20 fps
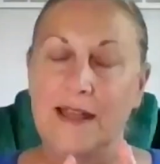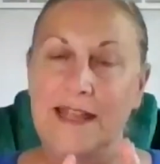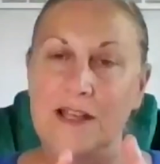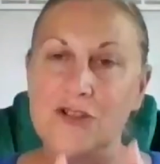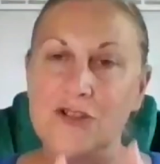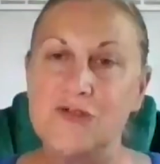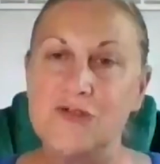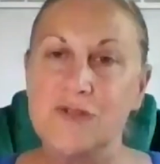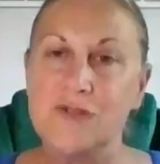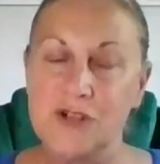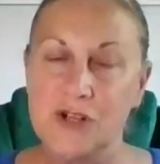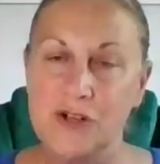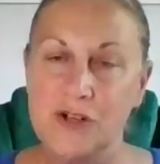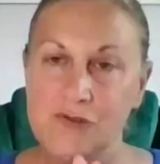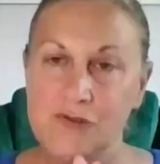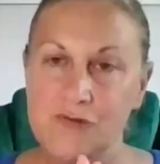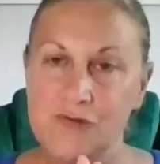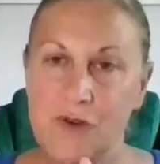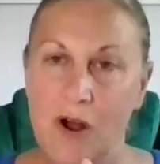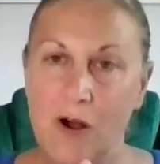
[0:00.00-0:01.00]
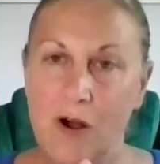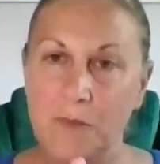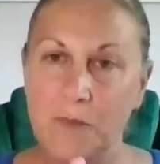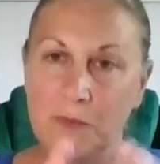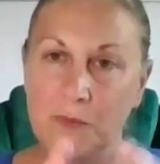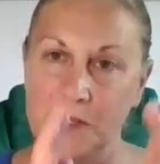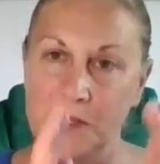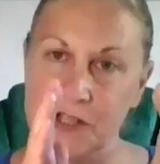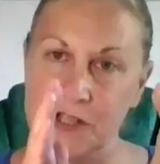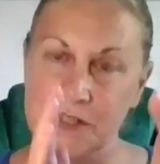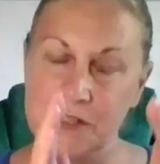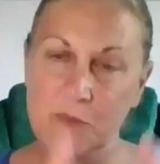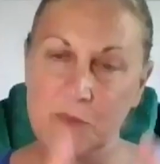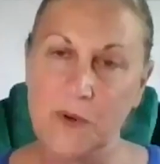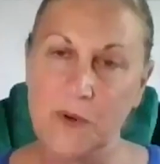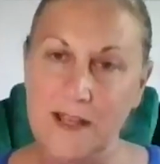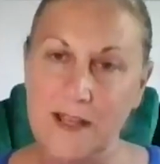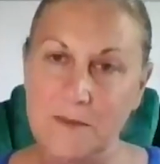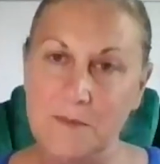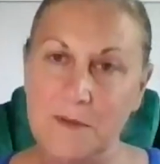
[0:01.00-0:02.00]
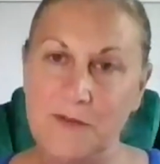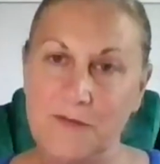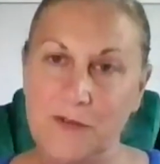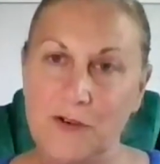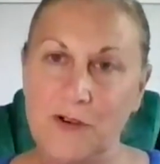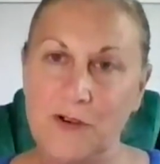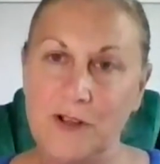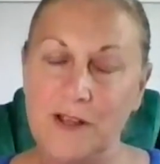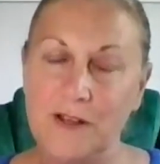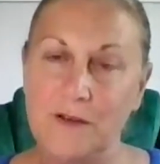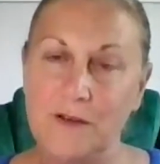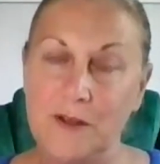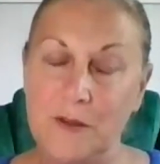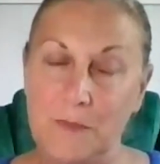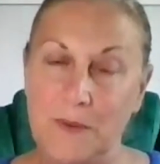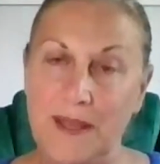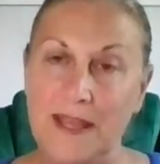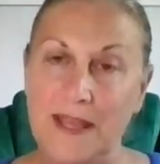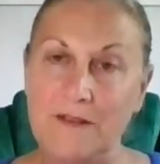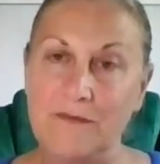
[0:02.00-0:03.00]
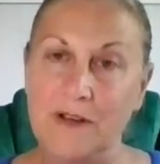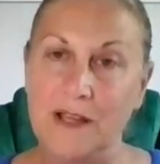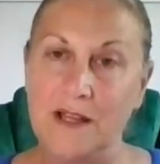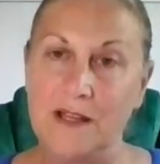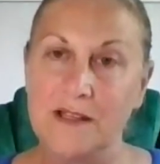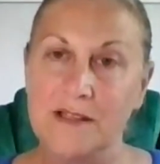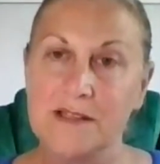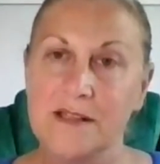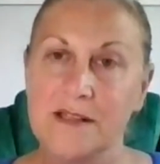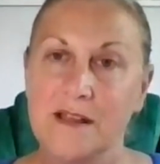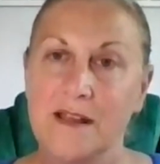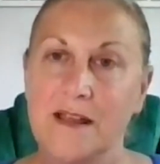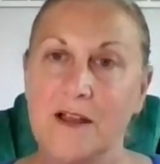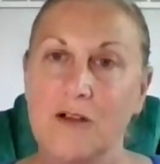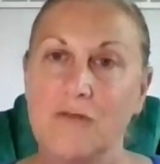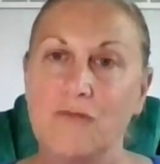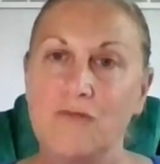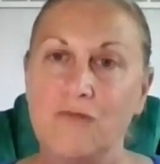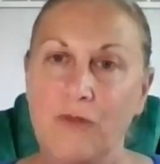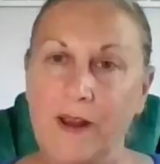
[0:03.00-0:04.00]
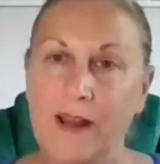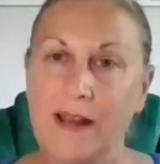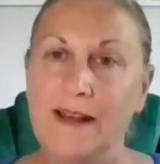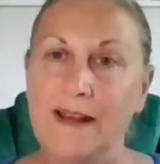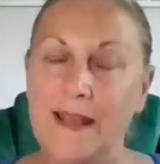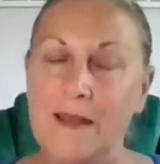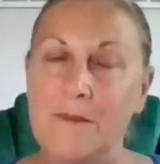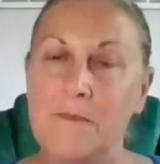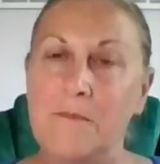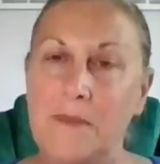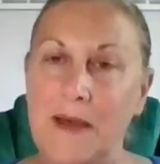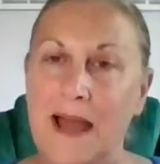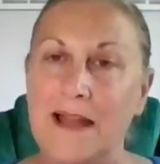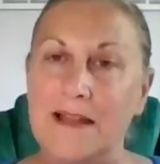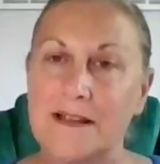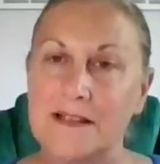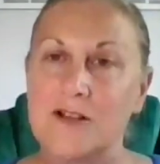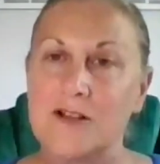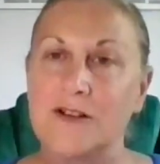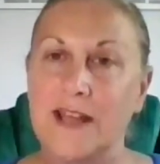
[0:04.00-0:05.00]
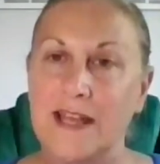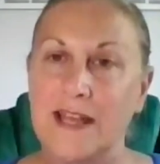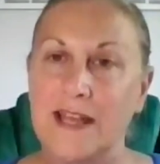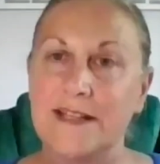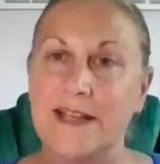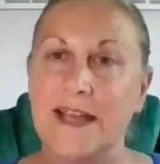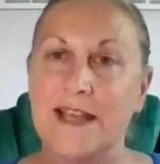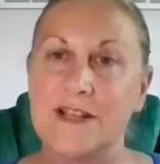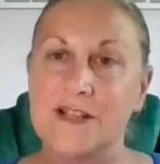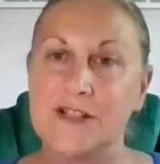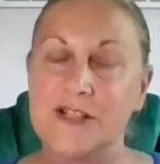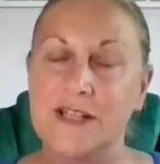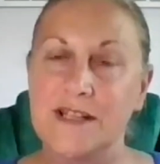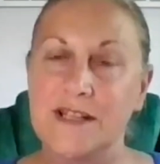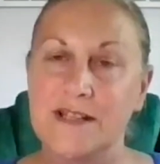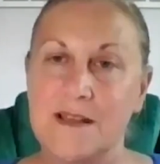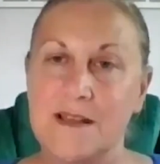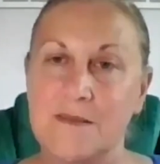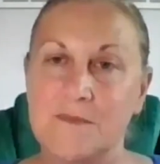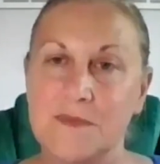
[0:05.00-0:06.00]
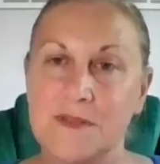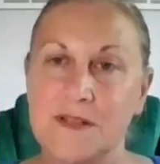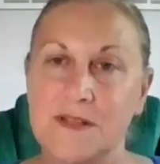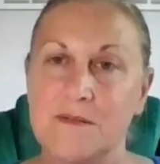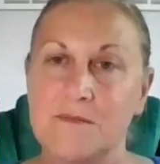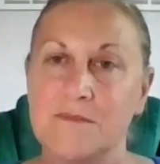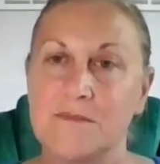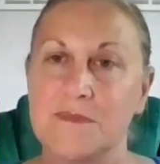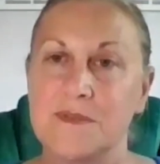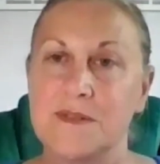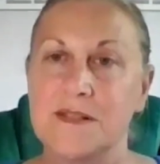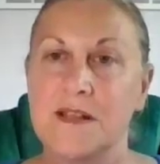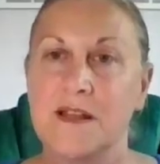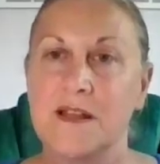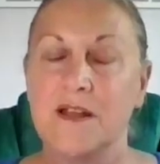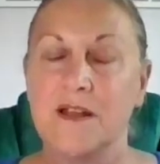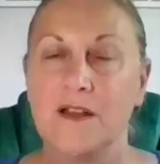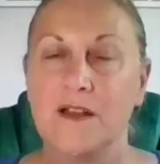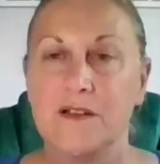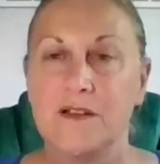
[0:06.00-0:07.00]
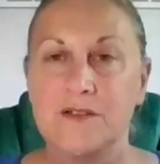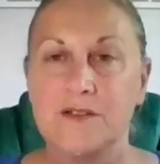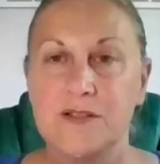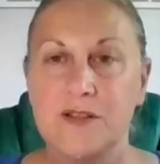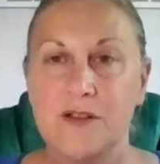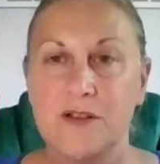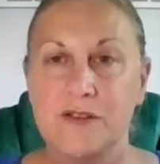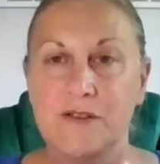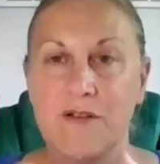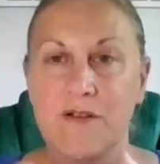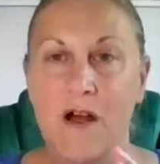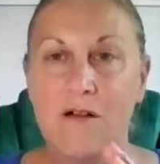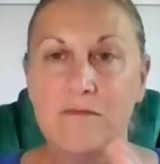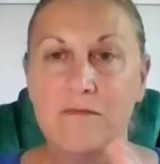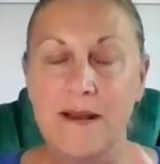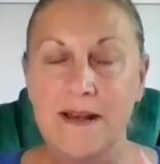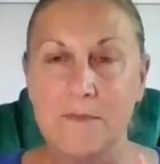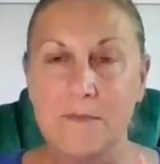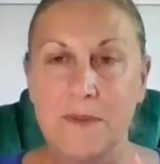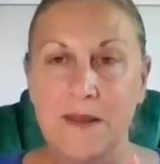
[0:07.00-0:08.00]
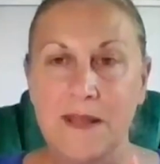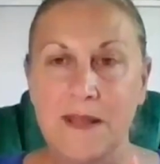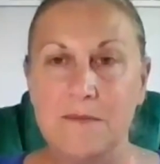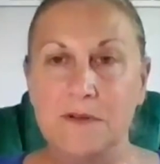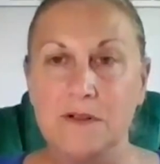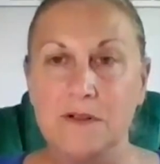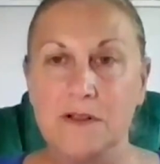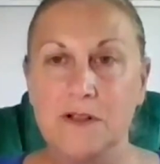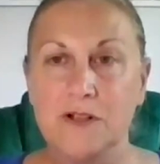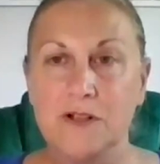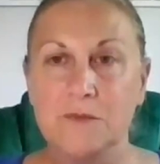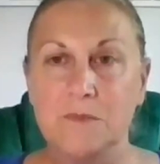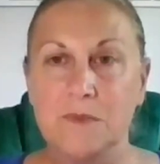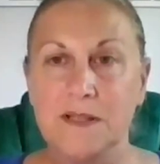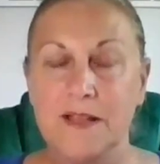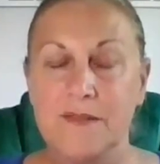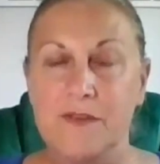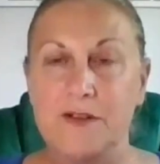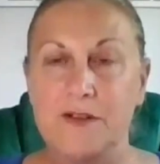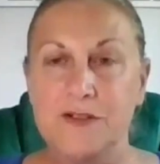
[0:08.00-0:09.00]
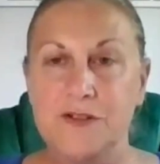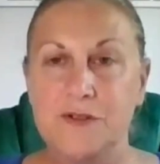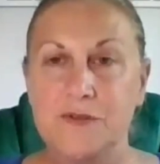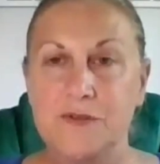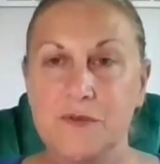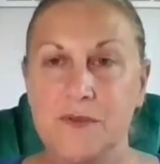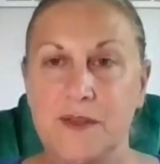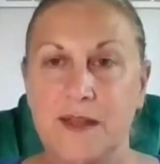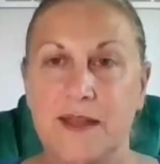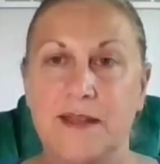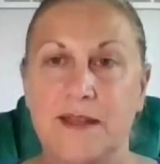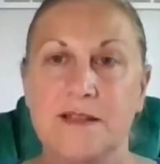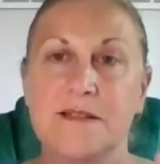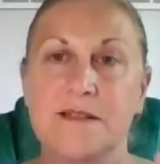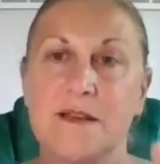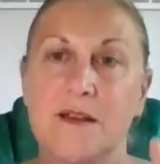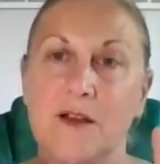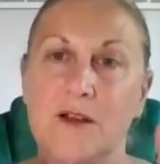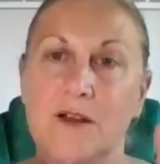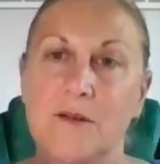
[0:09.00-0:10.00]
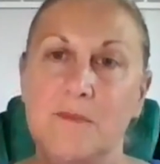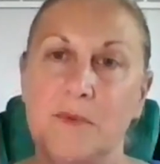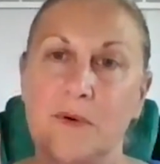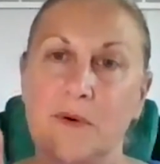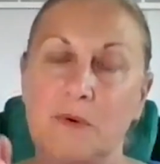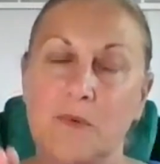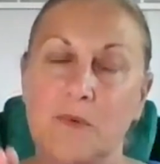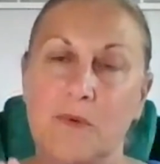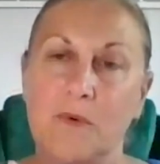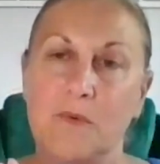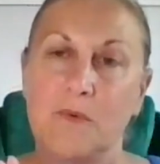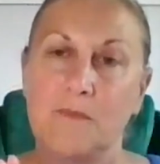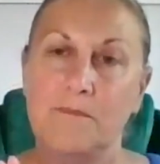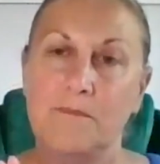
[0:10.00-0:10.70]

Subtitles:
estrogen drop, which is the week before your period, really impacts on ADHD symptoms. So there aren't many people globally that do this, but